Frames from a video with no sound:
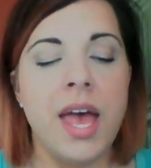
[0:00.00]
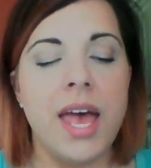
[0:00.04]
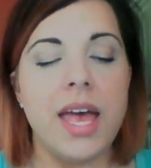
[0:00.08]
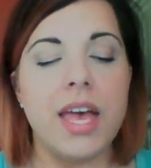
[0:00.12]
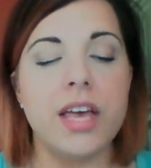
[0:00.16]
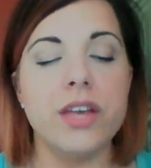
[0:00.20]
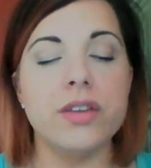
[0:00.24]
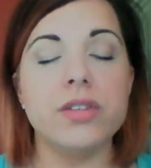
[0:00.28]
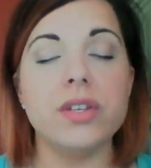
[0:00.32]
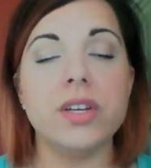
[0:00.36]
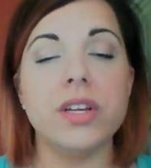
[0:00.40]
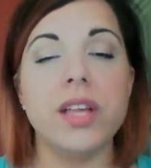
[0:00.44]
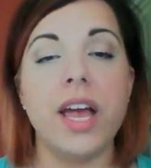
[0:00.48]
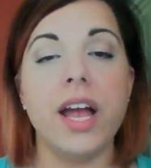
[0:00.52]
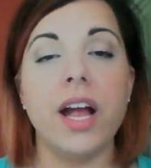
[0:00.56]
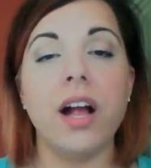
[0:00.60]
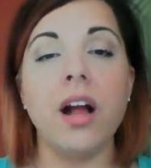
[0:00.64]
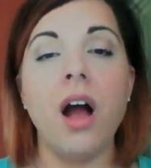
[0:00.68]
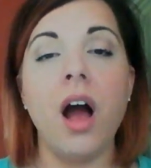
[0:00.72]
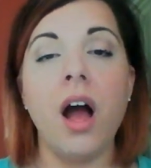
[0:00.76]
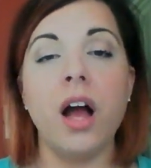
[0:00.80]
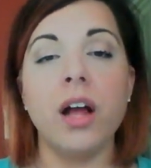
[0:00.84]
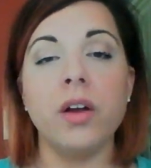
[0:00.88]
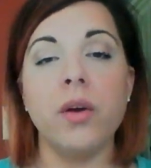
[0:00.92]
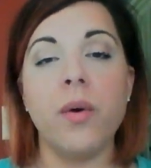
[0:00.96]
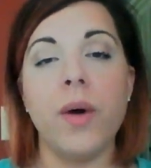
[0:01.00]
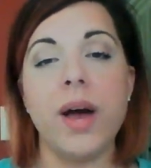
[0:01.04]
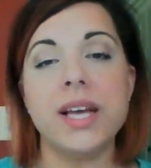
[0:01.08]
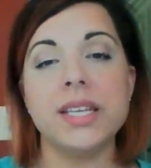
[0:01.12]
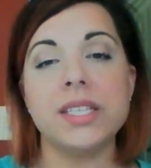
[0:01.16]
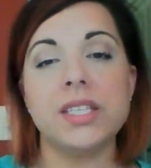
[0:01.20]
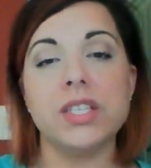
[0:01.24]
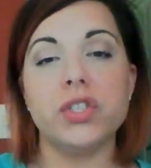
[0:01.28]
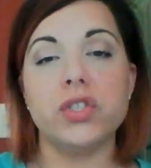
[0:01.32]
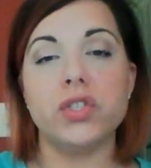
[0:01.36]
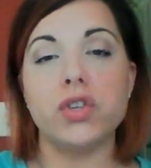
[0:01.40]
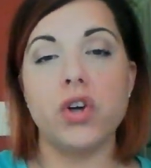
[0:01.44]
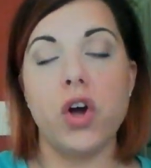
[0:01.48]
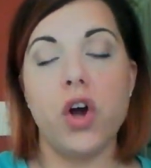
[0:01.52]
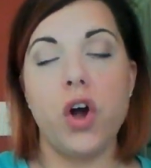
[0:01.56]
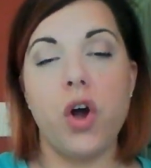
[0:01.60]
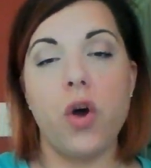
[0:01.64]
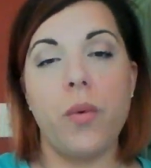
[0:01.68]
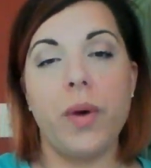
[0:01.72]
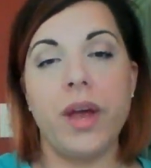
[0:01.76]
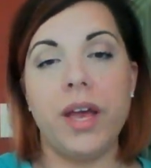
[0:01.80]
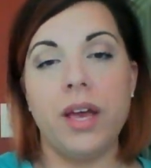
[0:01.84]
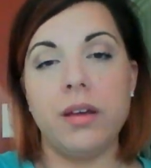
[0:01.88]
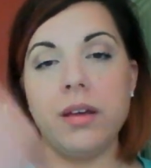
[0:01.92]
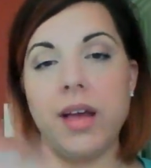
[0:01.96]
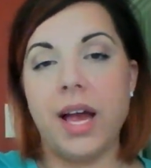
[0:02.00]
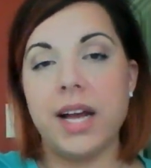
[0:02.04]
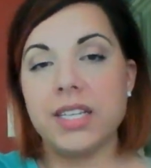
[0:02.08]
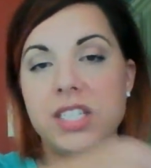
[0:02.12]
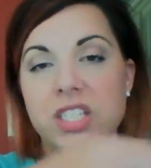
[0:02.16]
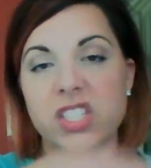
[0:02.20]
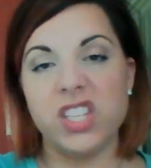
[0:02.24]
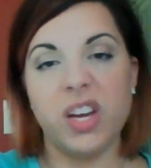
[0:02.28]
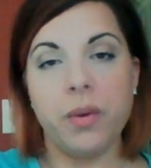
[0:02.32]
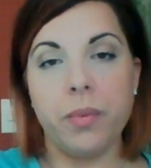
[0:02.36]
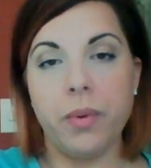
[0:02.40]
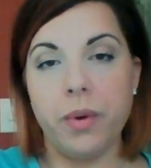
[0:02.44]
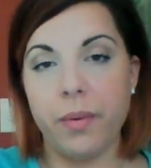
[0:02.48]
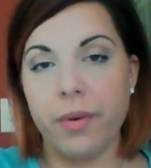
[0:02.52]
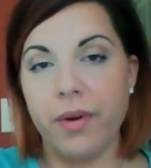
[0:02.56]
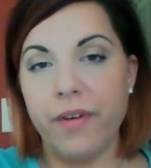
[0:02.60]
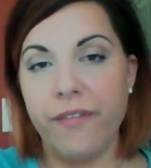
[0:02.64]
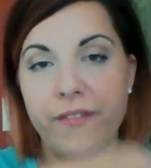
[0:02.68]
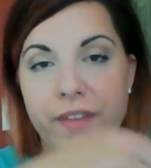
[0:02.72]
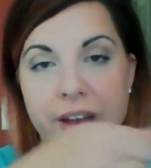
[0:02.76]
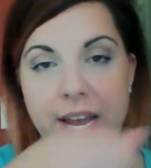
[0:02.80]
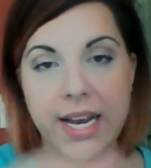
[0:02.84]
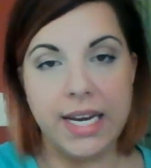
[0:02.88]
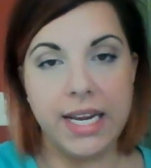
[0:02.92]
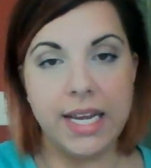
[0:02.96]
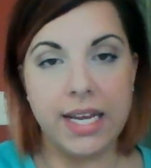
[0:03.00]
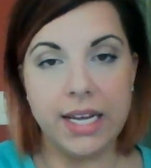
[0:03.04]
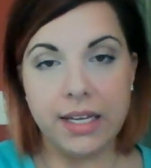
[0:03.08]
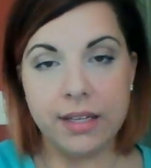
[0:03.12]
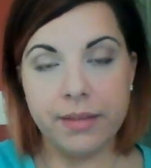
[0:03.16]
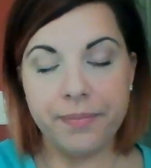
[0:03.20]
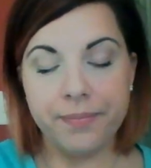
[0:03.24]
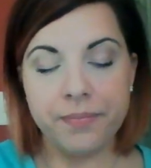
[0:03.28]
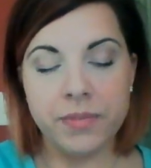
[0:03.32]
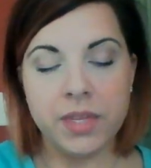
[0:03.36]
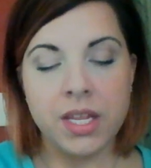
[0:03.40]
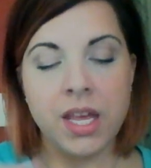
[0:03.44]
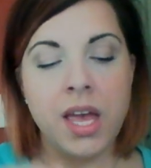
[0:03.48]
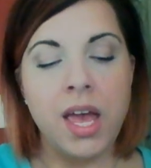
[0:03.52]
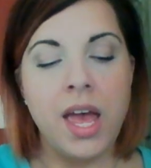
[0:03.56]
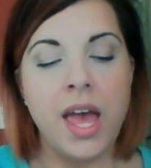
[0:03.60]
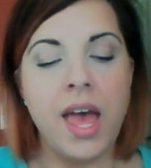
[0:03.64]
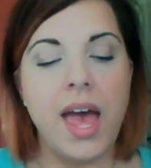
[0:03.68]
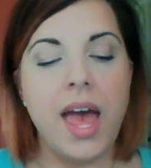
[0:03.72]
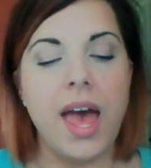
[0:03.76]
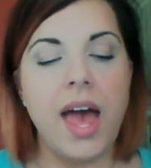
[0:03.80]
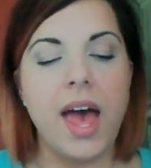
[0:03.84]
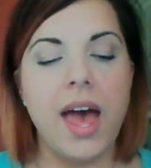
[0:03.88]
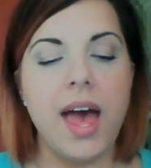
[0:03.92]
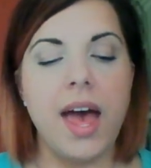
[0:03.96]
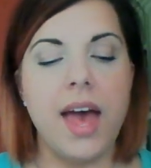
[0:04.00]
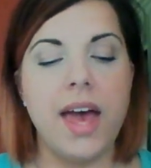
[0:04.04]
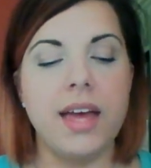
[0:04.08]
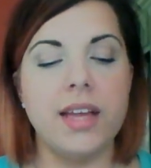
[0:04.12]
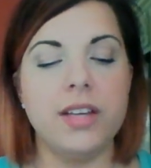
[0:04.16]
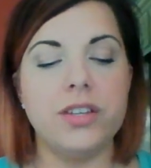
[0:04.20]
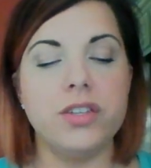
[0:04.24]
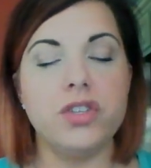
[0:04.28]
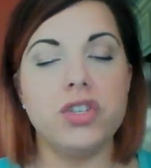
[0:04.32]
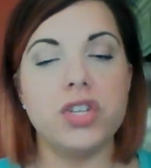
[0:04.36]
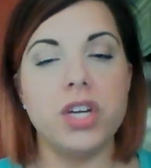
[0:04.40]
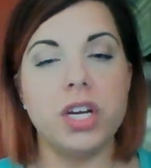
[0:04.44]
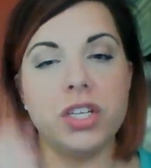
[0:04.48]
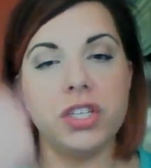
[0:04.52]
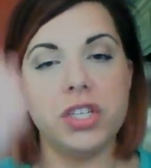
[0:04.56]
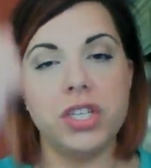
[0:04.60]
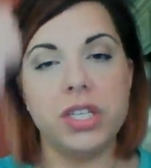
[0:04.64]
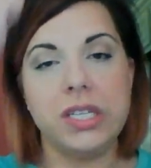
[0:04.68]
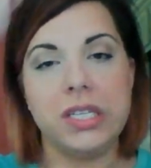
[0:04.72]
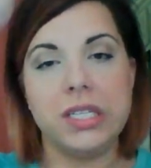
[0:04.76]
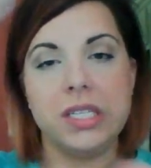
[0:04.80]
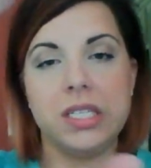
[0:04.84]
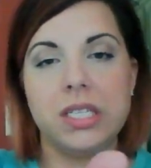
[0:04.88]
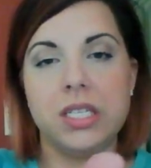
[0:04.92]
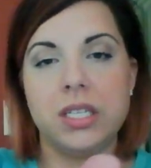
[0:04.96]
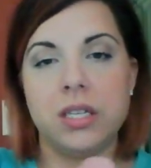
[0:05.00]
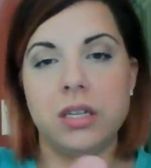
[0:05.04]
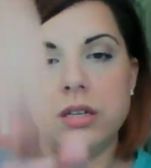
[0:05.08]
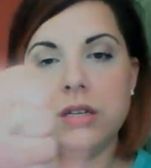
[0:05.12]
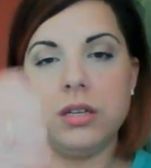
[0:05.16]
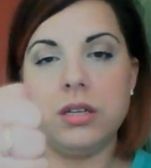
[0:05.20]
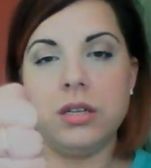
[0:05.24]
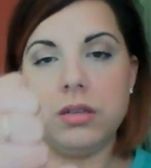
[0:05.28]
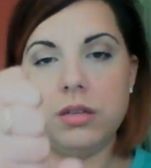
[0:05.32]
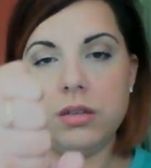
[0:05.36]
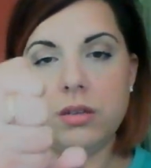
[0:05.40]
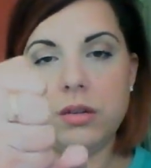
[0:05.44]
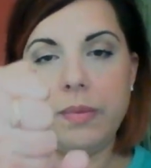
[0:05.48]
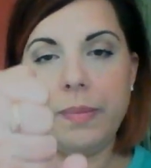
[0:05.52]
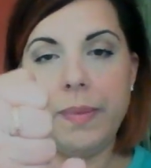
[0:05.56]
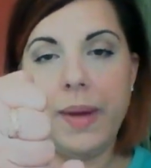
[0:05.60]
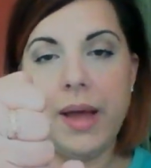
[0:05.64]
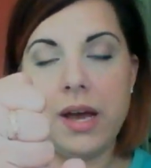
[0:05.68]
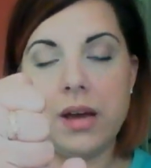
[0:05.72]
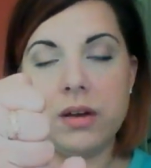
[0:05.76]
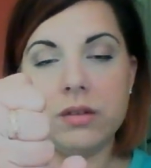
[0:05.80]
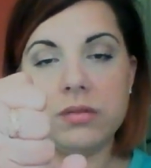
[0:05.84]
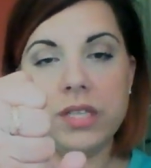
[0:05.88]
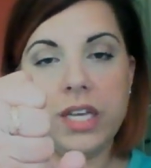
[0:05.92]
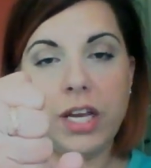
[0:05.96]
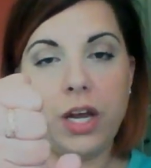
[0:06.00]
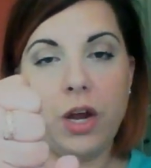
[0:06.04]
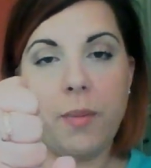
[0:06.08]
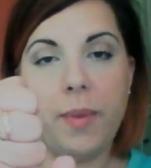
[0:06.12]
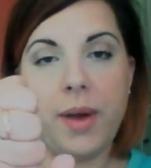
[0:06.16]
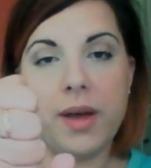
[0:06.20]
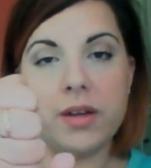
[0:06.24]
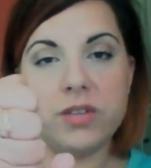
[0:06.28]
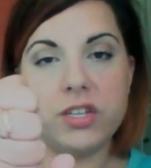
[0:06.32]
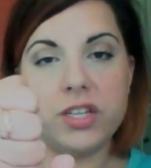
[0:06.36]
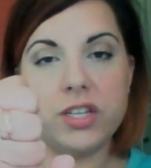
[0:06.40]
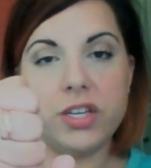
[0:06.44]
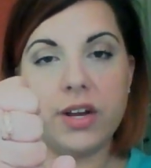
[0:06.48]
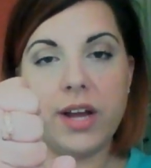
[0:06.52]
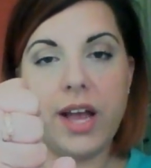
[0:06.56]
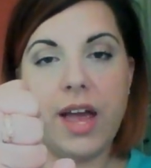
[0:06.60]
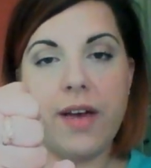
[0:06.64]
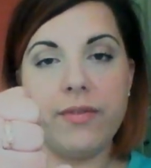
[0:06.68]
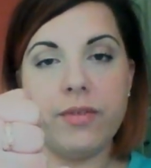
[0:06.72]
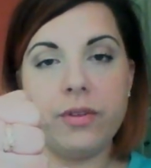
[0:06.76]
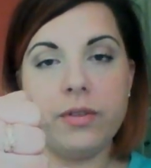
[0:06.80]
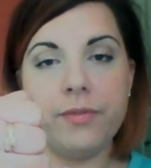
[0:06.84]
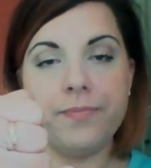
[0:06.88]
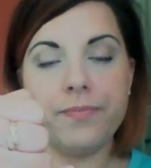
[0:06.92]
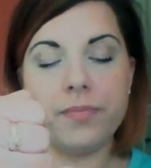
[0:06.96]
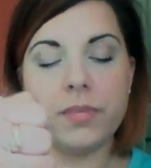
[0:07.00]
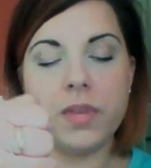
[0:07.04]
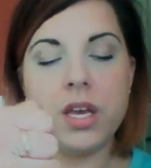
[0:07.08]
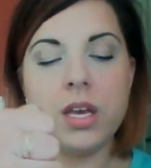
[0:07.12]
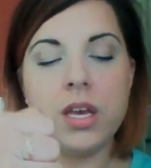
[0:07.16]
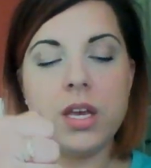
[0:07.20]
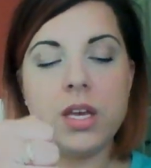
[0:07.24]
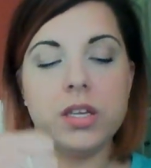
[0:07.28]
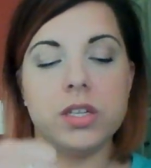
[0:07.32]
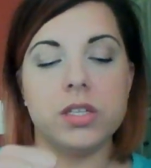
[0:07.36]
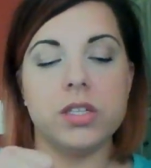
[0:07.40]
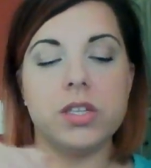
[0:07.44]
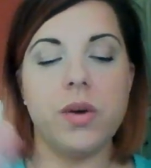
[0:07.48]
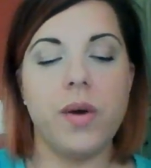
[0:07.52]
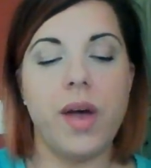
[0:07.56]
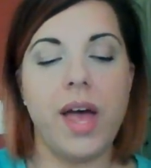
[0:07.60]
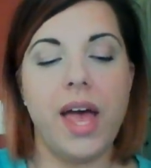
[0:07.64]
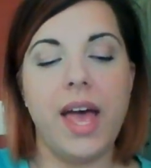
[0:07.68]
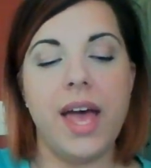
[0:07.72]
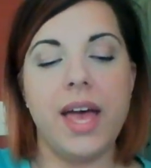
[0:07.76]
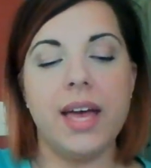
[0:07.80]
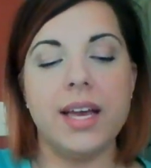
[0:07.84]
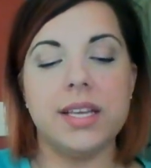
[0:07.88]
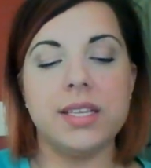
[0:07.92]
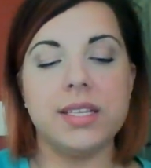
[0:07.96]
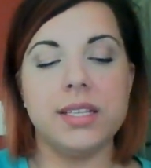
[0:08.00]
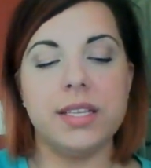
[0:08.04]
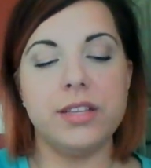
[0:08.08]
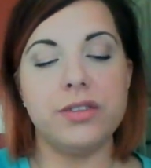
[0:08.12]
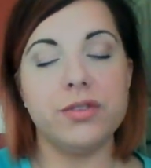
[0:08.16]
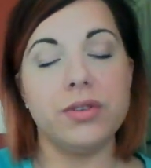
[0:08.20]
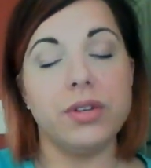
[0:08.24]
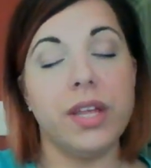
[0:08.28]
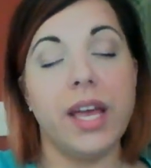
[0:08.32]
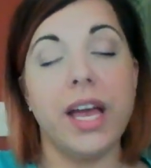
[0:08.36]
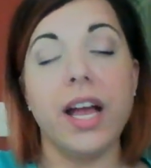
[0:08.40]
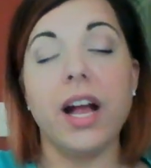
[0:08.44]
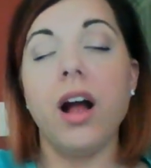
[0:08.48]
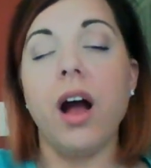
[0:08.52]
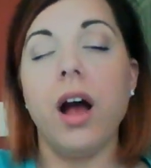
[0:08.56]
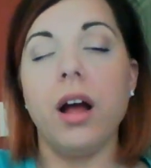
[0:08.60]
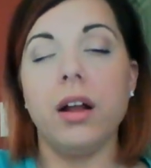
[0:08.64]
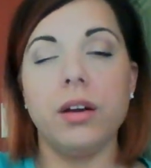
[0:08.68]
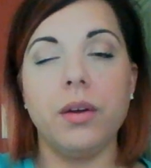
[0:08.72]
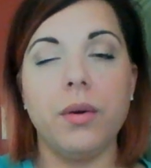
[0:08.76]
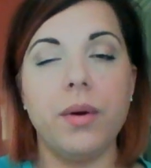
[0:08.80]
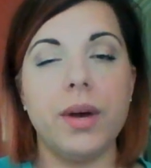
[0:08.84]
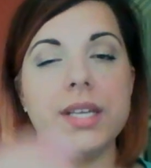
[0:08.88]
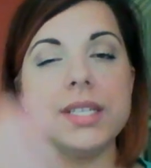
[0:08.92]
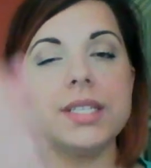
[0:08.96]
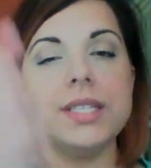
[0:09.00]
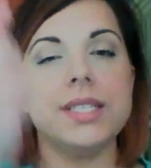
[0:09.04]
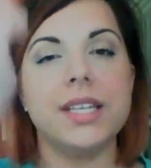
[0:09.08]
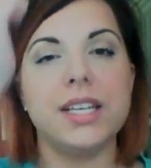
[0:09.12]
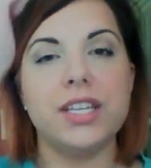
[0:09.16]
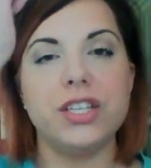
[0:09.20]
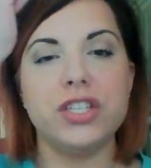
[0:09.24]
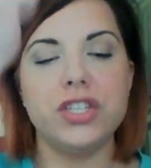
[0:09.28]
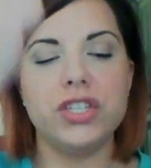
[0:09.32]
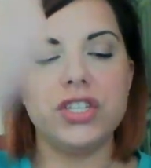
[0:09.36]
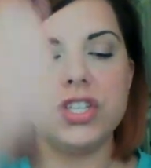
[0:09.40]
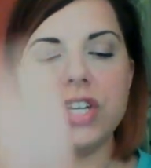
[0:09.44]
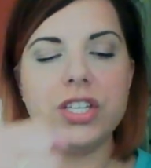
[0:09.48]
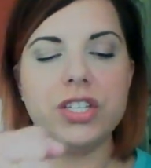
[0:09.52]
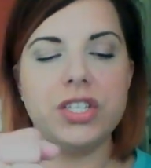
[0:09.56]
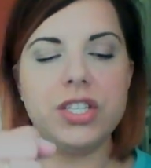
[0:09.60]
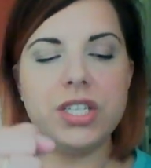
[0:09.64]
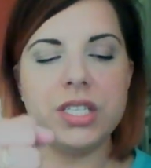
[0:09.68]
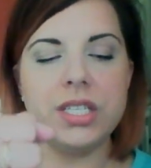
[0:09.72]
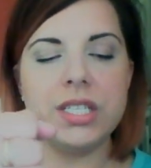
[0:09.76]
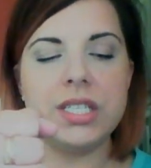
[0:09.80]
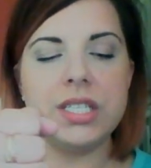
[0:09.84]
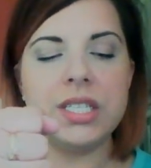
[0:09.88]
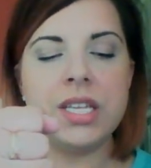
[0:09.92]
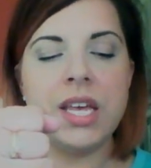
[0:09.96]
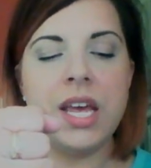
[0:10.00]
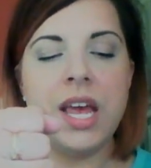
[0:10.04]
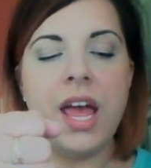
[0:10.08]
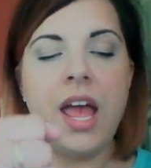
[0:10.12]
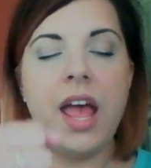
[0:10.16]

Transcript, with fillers: Israelite conquest, so we acted like we were fighting. And judges, they pound like you're pounding your gavel. So Israelite conquest and judges.